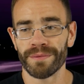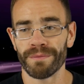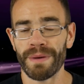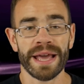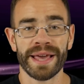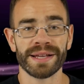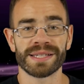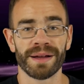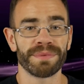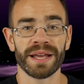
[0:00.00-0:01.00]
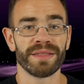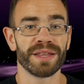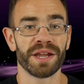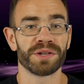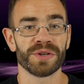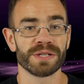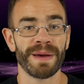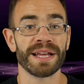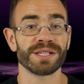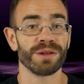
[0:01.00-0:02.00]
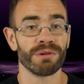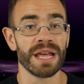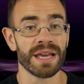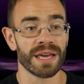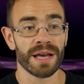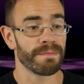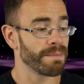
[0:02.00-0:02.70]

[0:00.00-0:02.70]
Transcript: making something in the digital space unique,